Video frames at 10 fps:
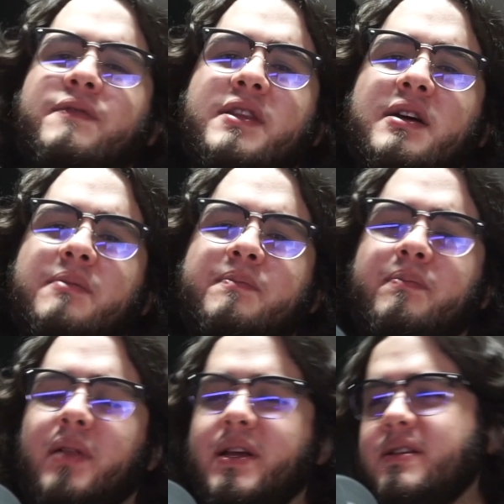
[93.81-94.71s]
the
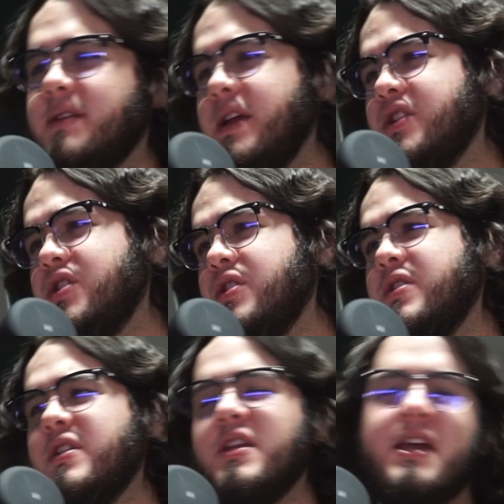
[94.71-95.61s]

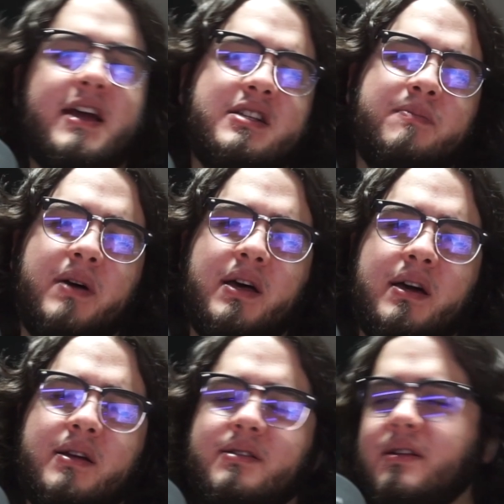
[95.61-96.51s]
PlayStation, the
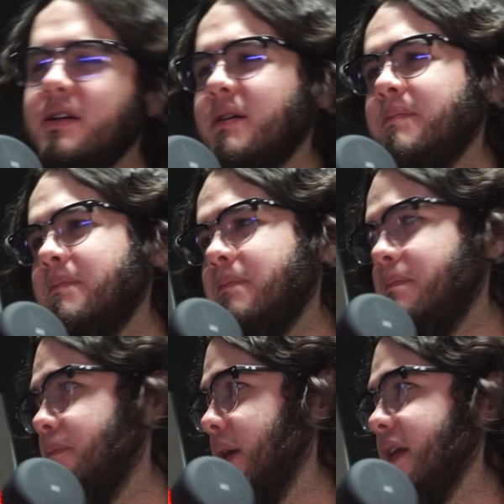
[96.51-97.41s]
Xbox, the
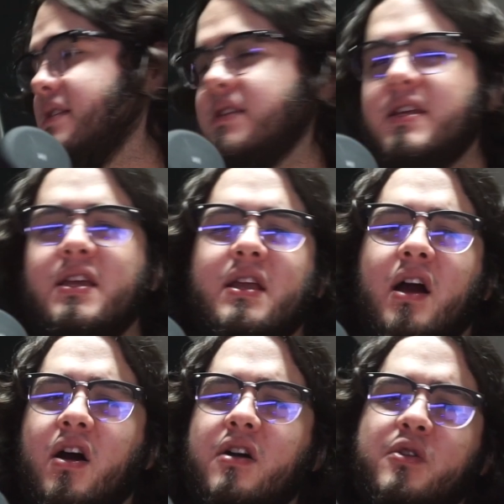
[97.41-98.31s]
PC
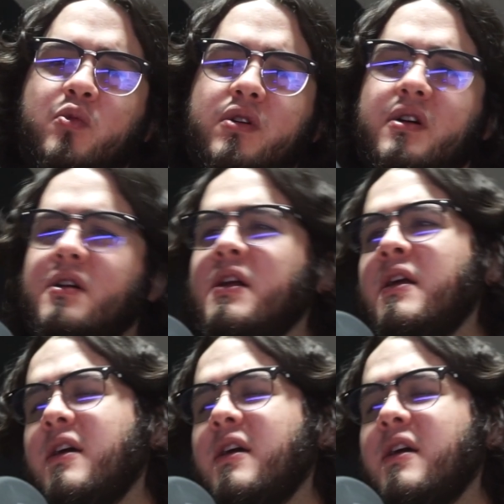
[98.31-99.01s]
hardware,